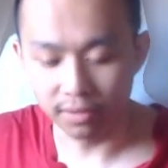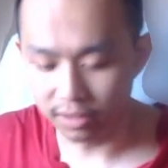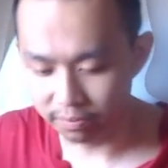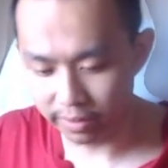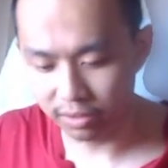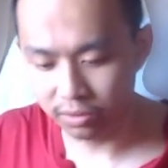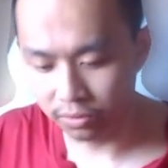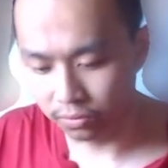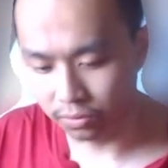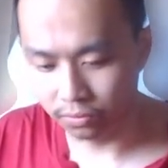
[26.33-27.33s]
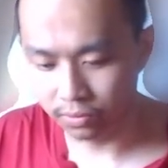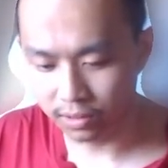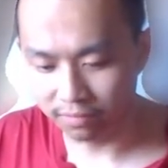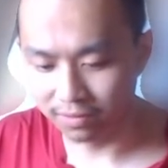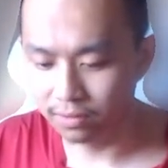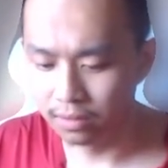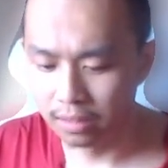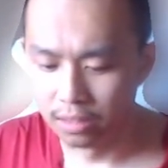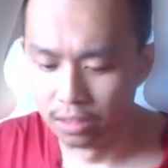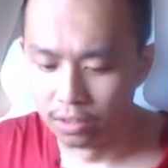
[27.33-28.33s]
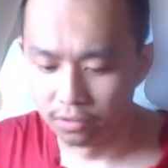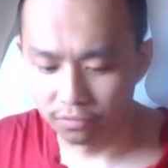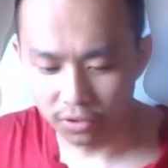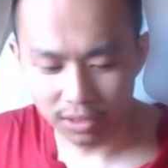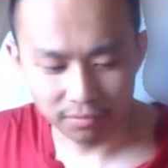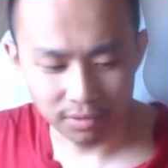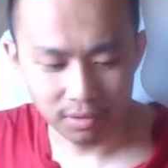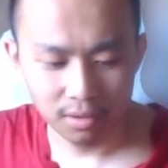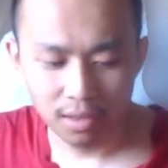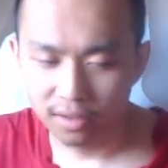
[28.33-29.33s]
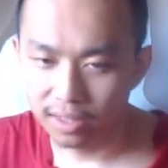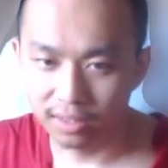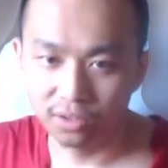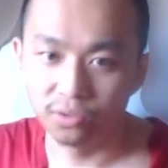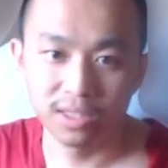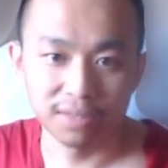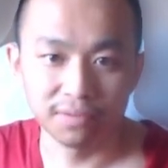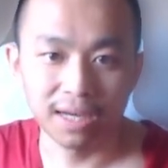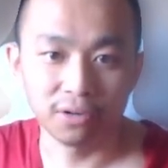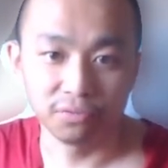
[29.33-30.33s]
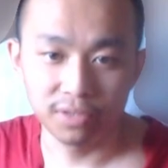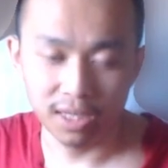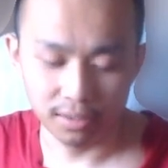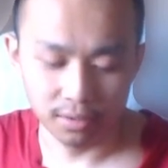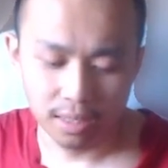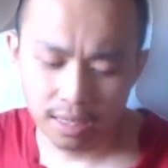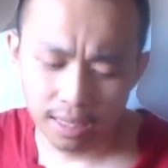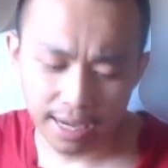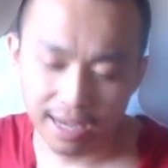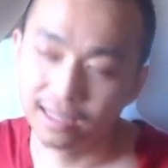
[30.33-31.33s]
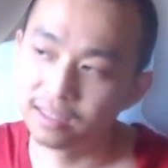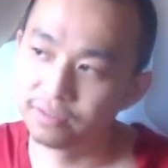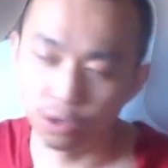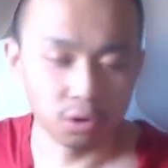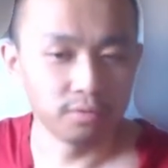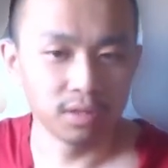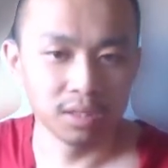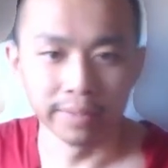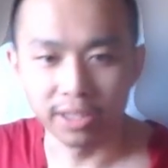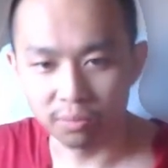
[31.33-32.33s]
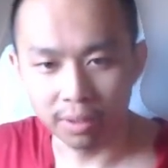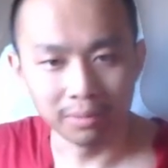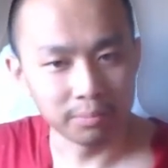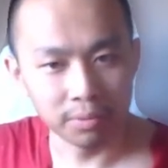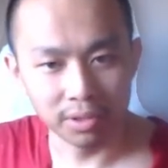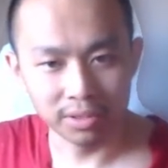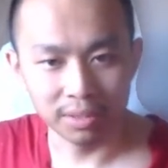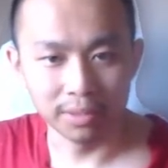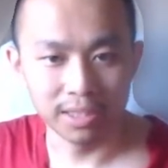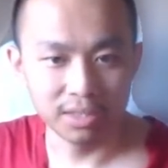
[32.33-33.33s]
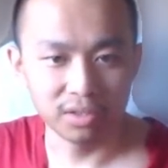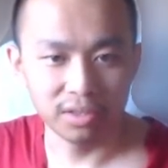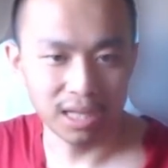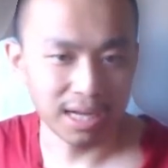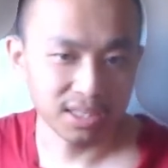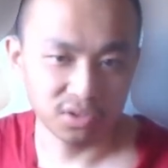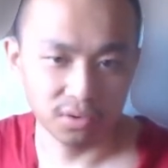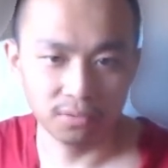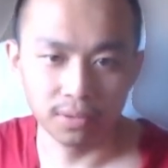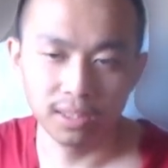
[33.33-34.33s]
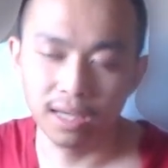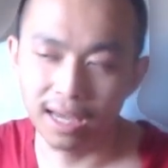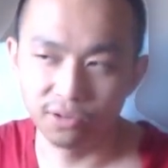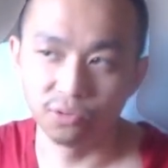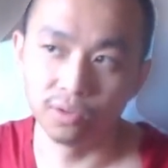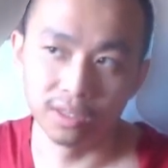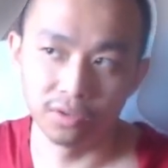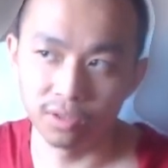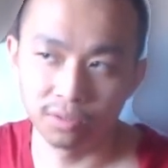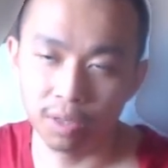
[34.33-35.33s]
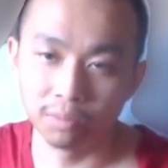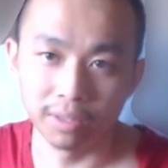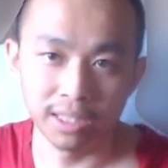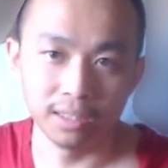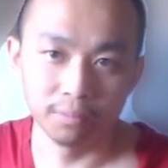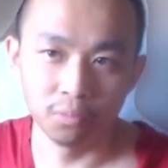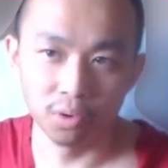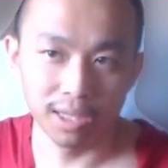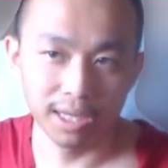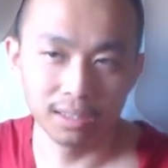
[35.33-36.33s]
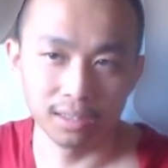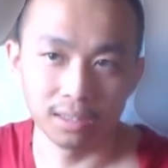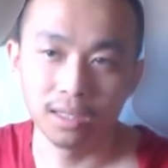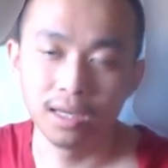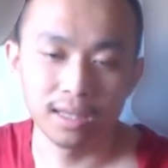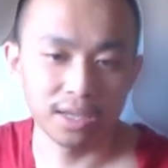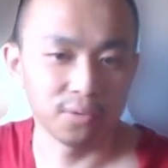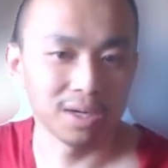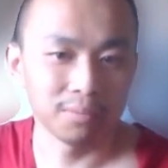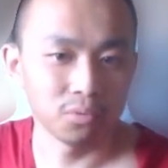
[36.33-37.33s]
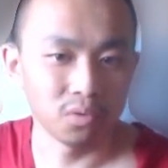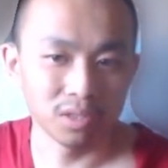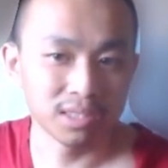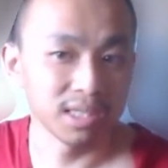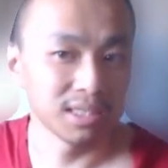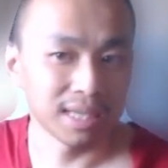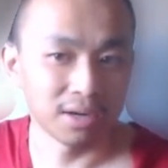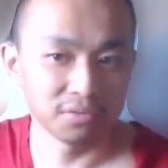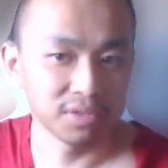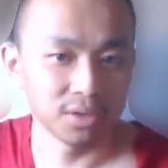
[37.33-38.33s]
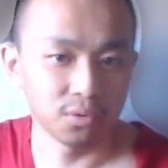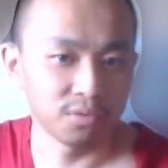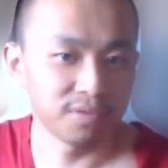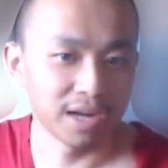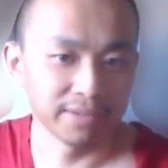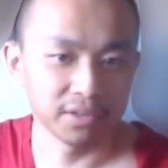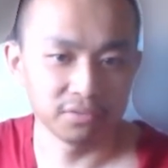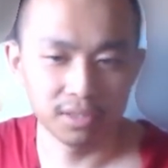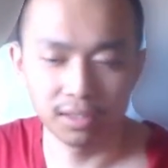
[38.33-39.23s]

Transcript: It's better to do 7 for 7 than to do 7 out of 10. And if you're overcommitting, you're probably putting some attention to that extra 3, and it's probably more likely that you end up with 6 out of 10 or 5 out of 10.